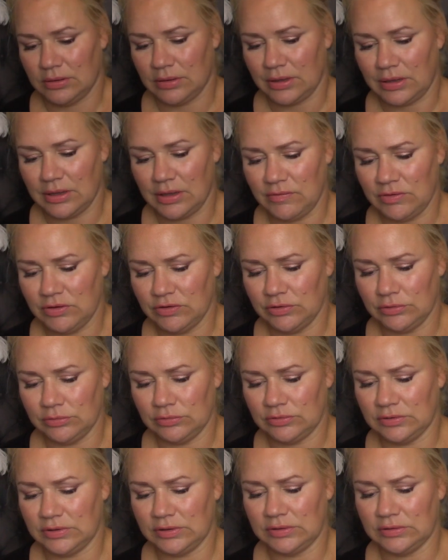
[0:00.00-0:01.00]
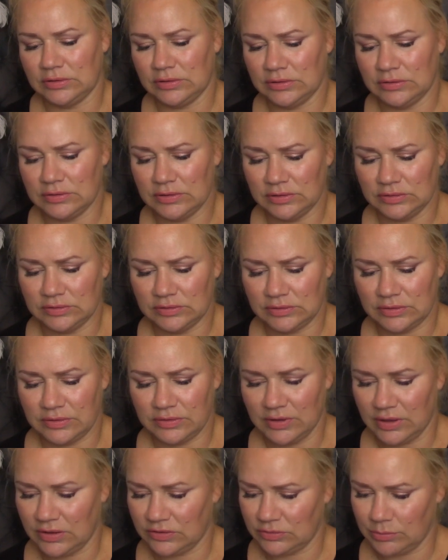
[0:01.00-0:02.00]
I haven't used it, this
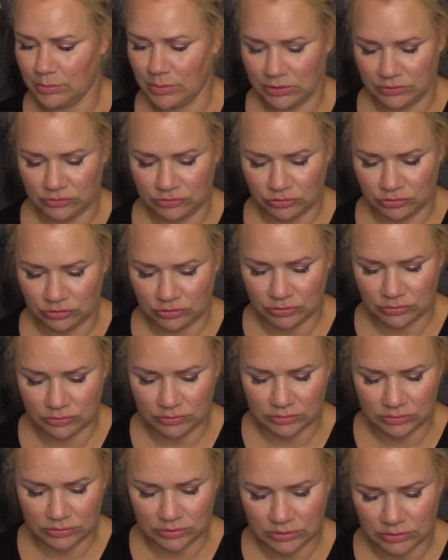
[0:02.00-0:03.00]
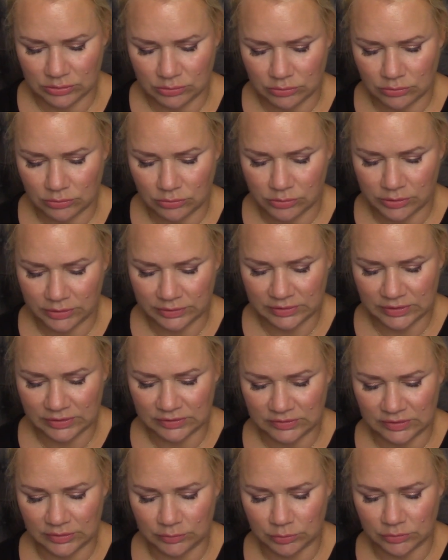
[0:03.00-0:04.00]
that much or at
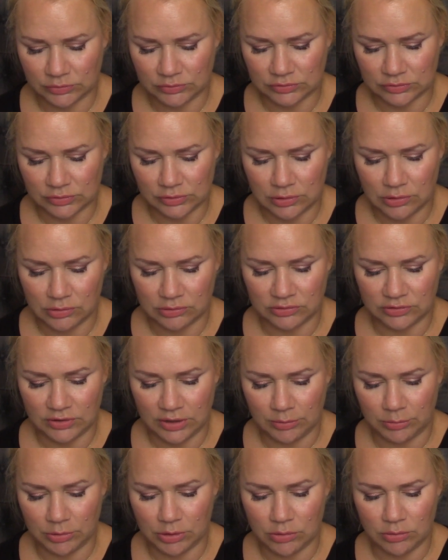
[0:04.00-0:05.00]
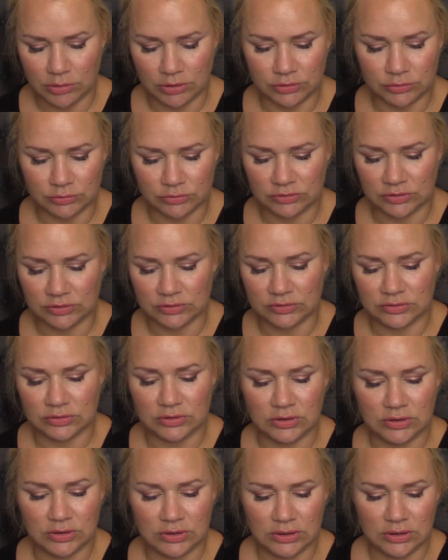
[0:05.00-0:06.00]
least it was a long time ago I used it.
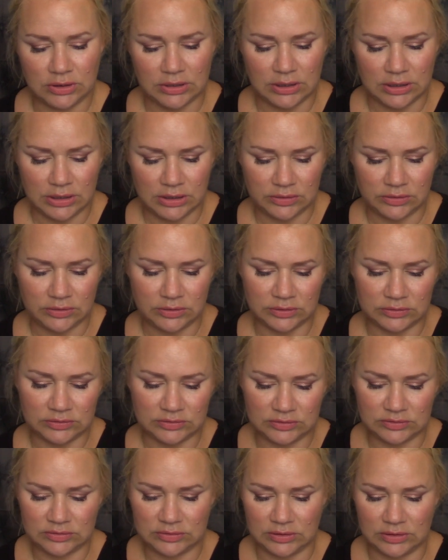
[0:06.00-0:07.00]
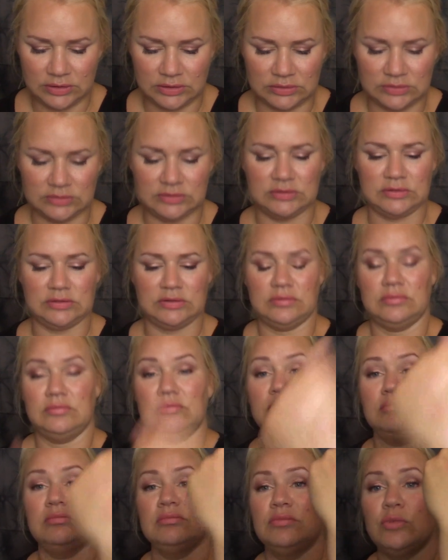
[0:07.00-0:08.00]
And this is
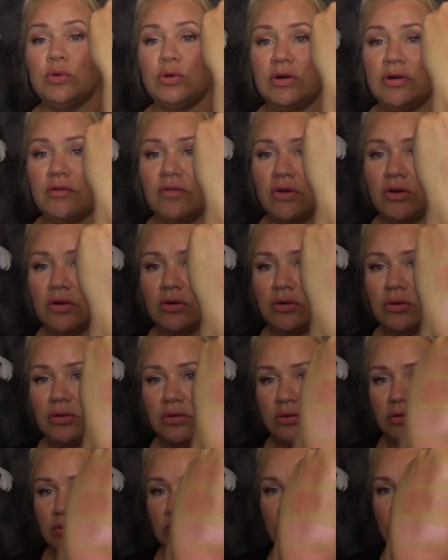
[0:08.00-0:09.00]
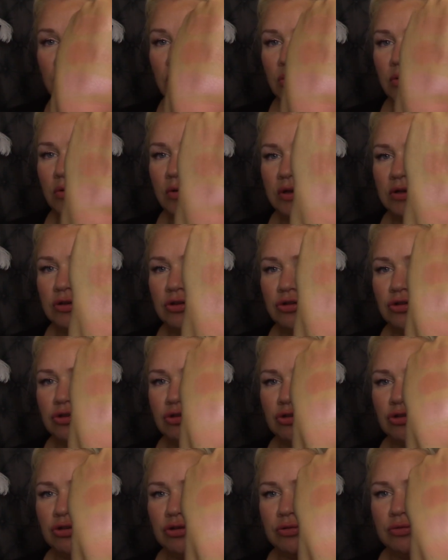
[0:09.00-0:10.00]
more of a, an
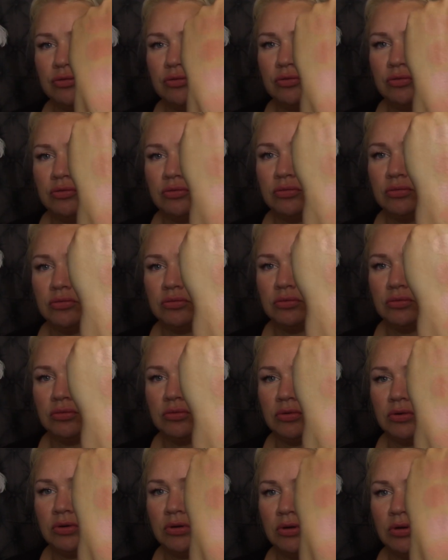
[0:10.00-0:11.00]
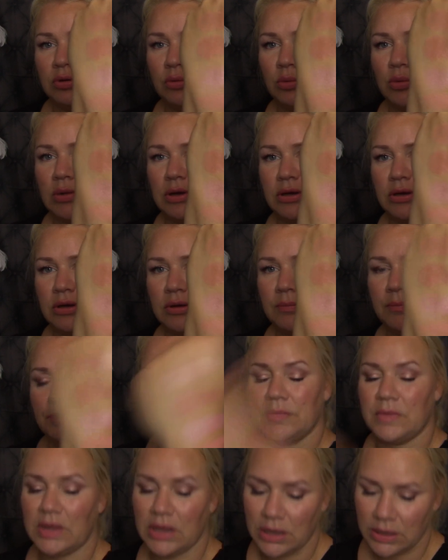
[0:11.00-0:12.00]
orange one.
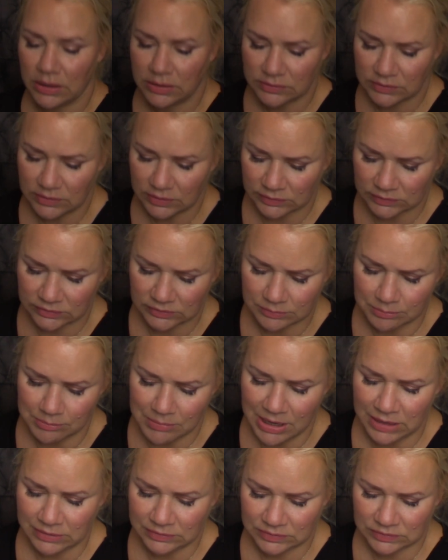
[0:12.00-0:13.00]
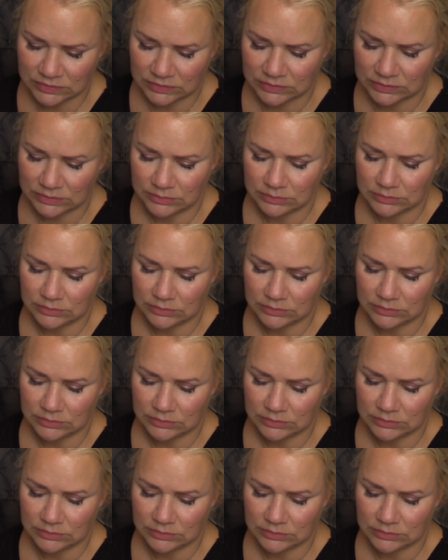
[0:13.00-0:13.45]
And it's matte.